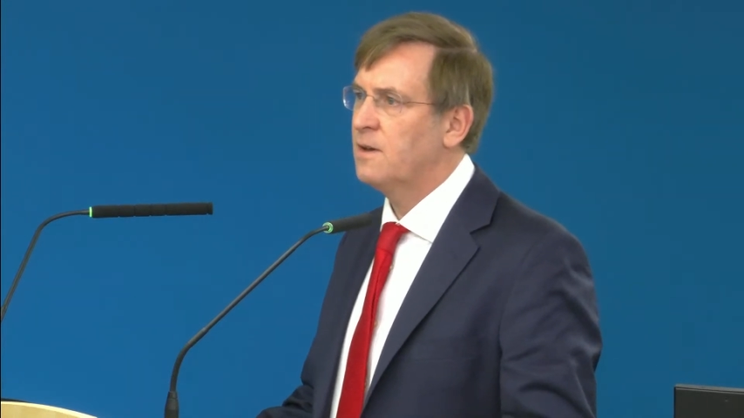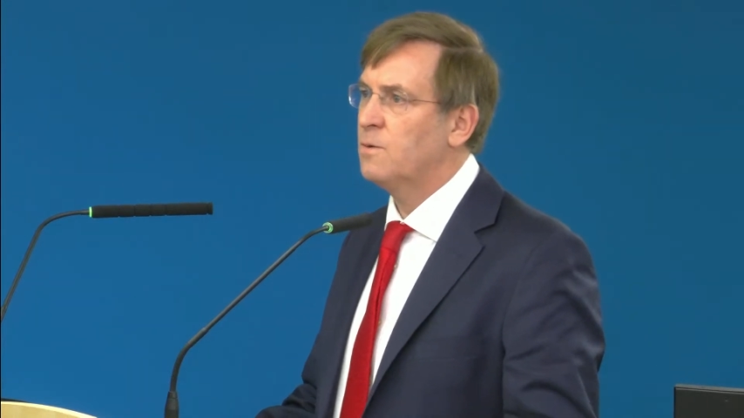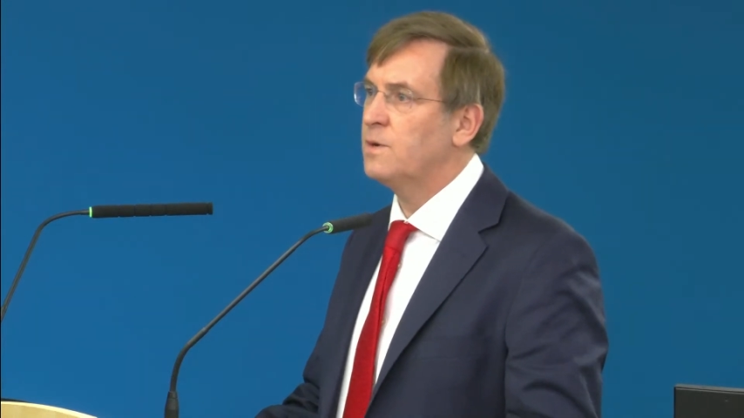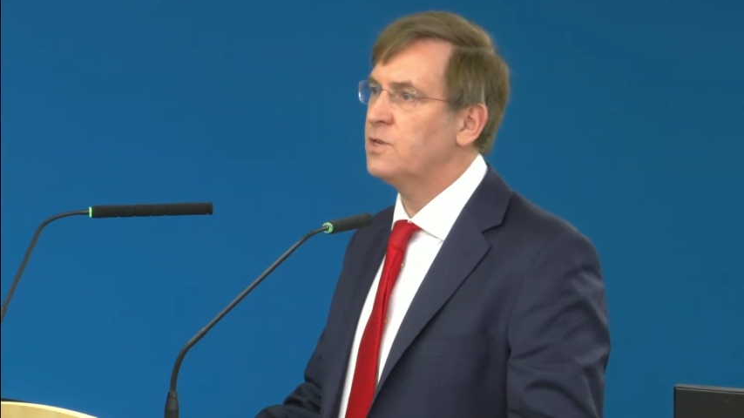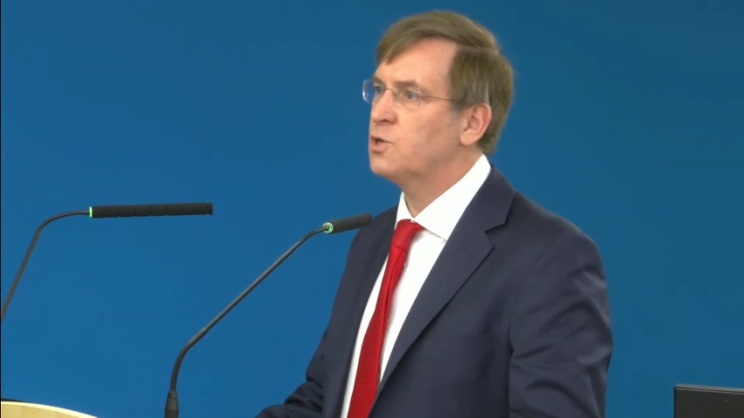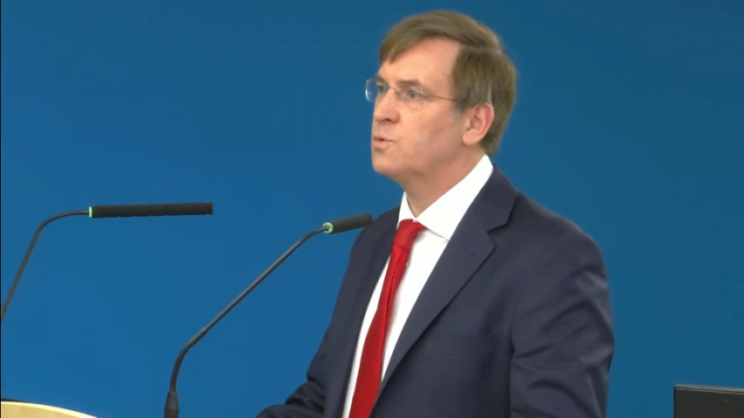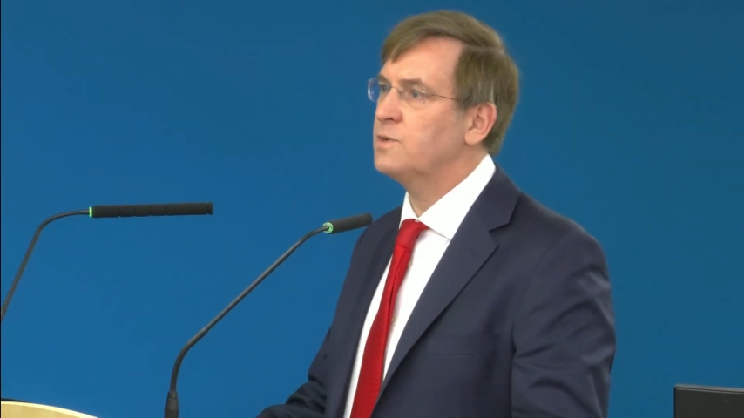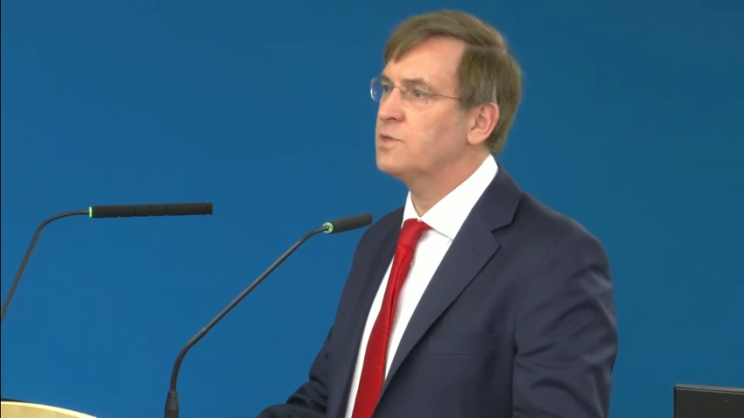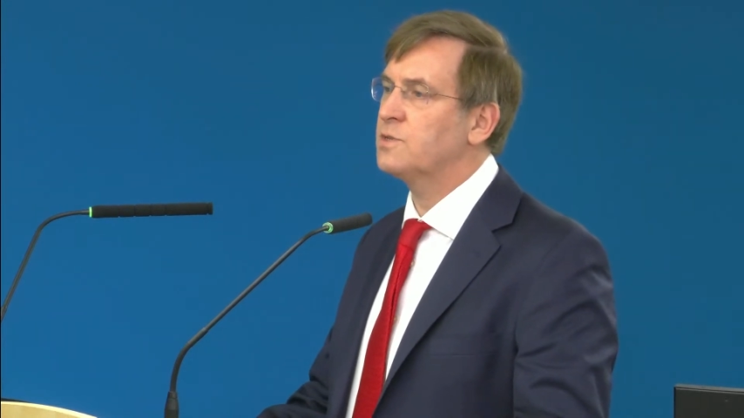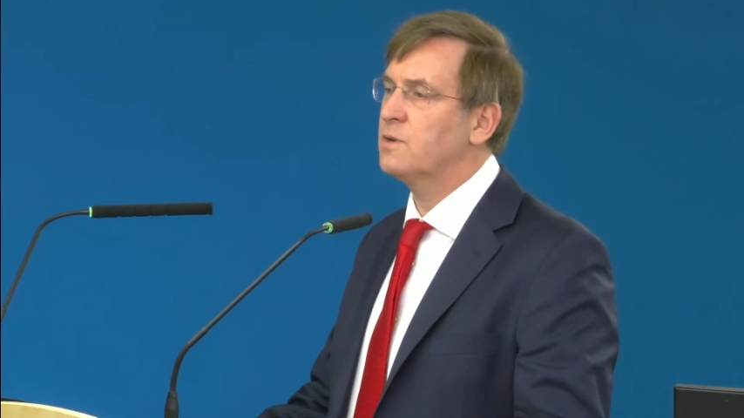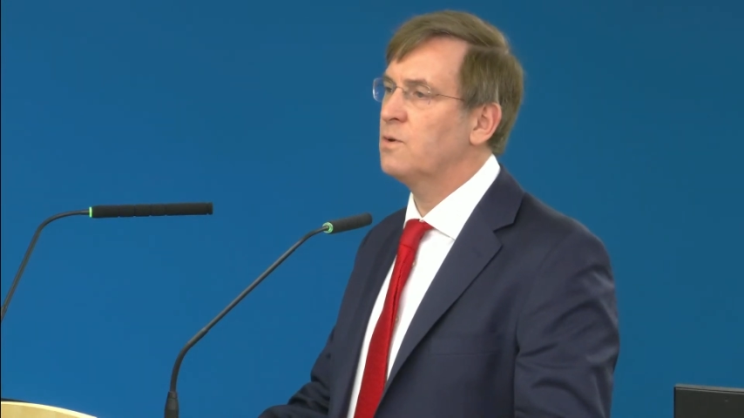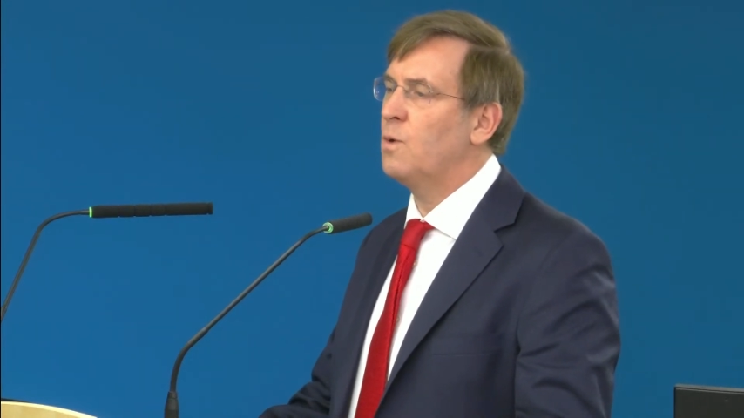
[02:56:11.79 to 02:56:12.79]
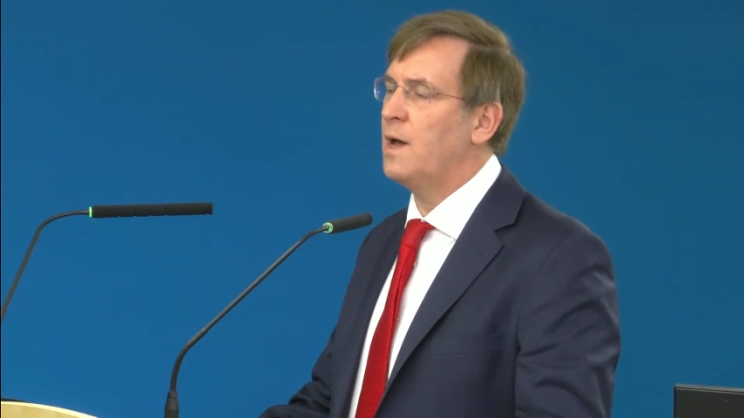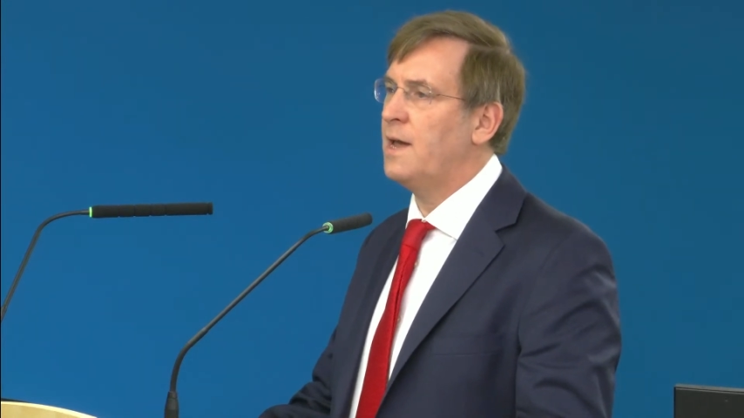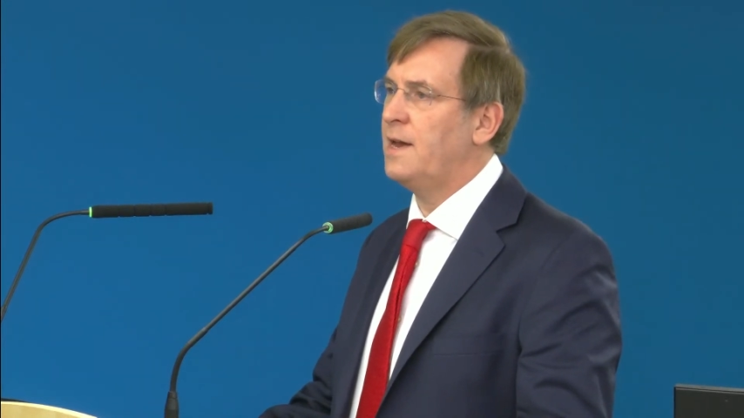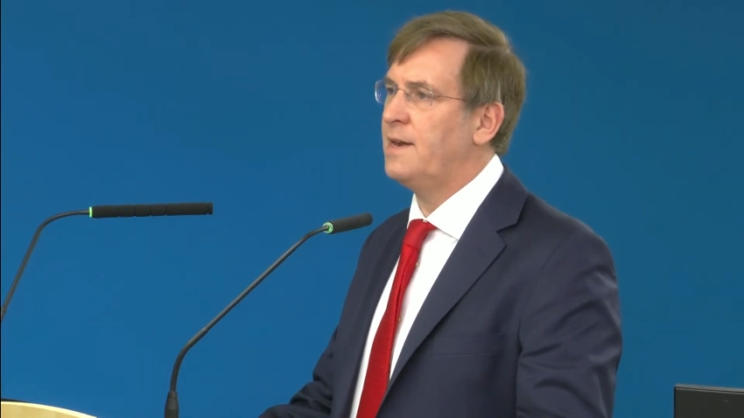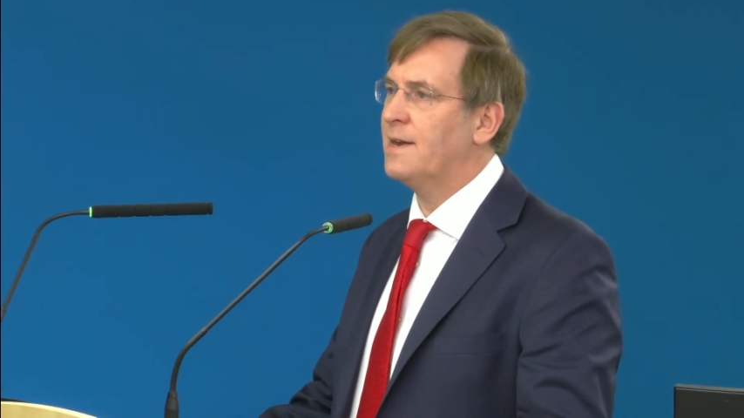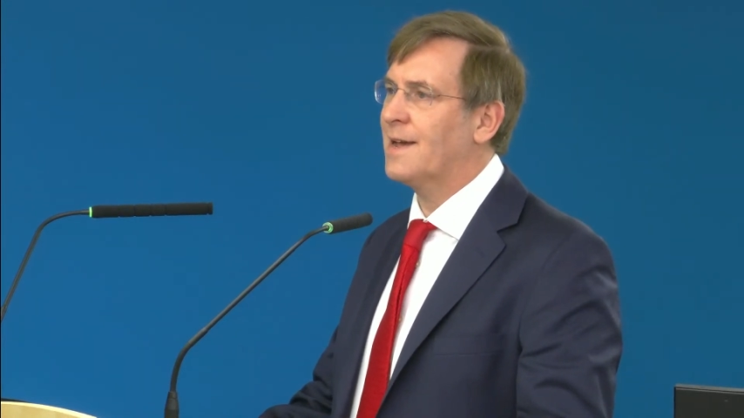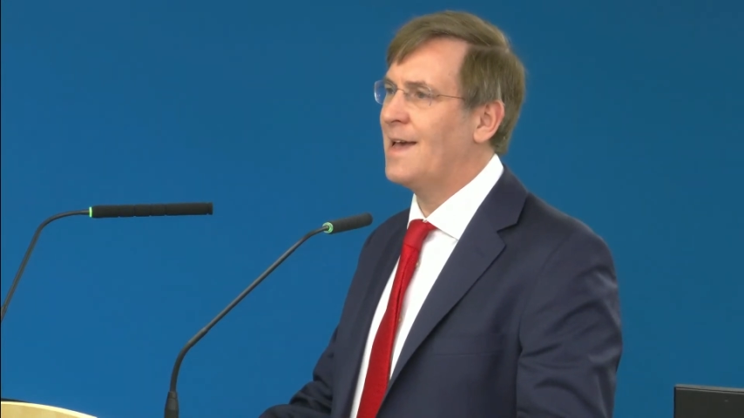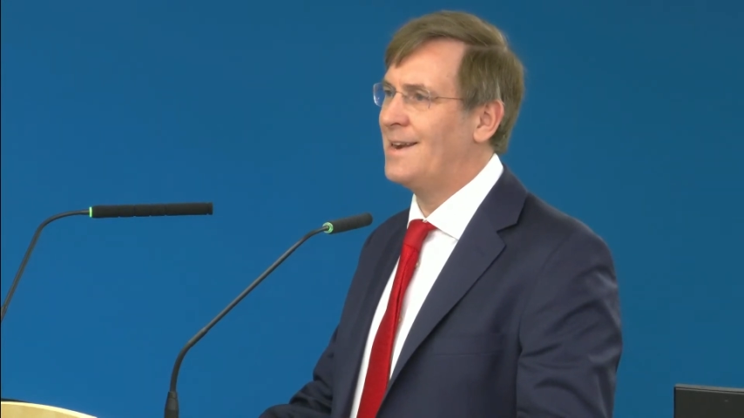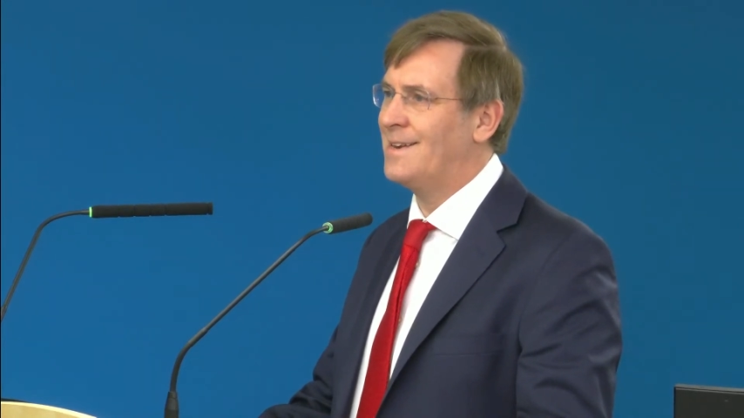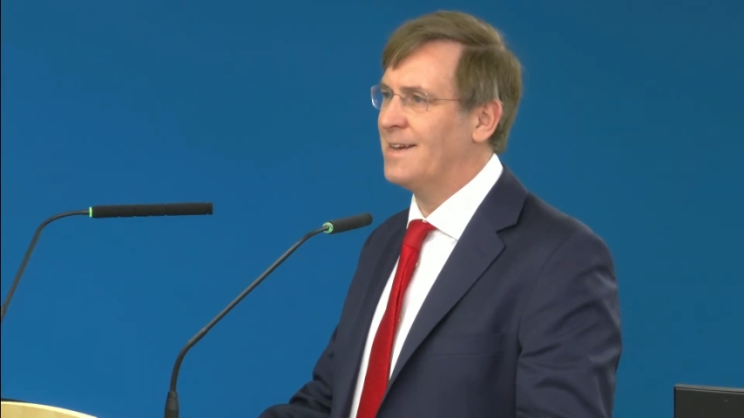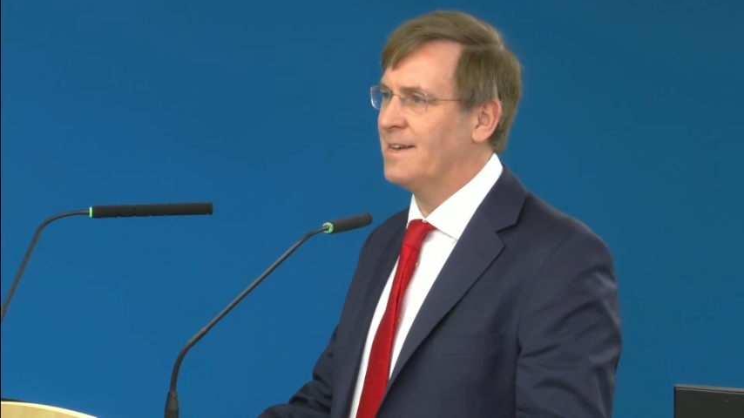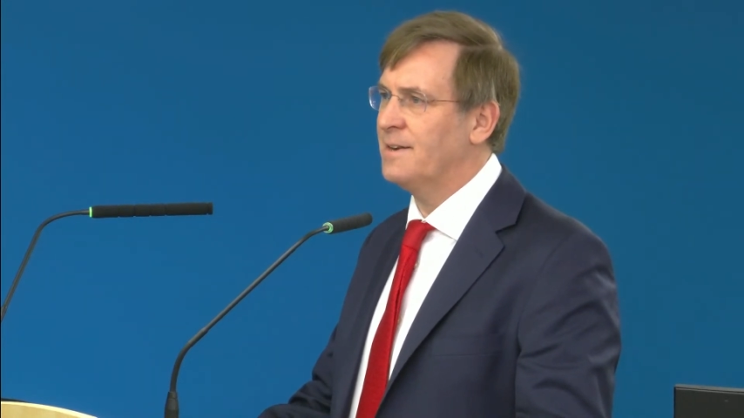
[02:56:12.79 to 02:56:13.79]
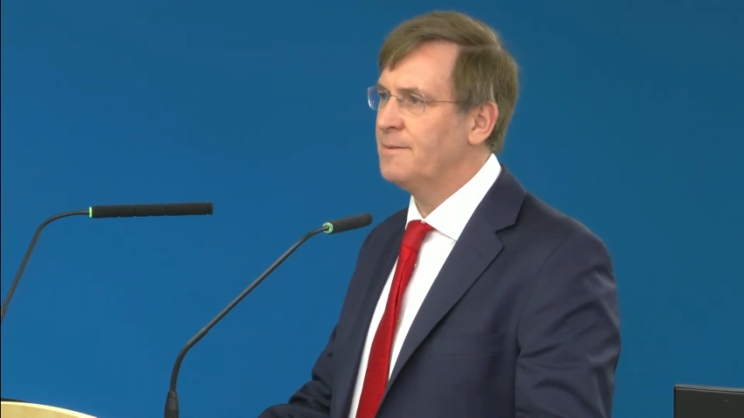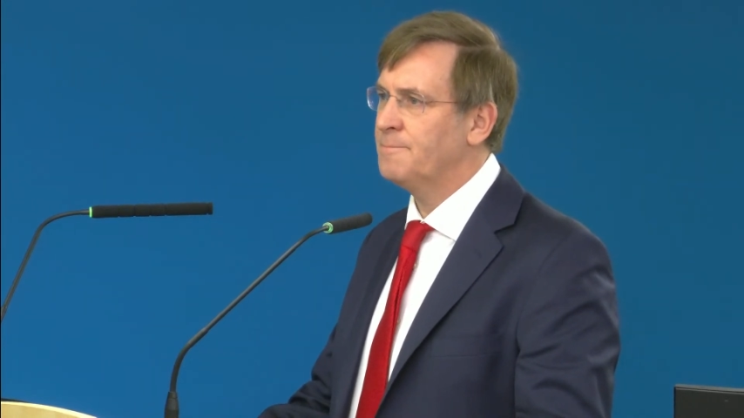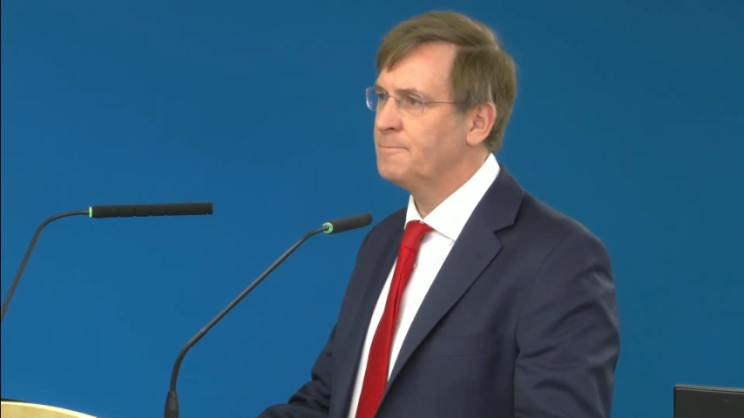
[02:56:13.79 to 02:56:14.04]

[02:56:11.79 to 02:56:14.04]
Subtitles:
which was Wayne Cadigan?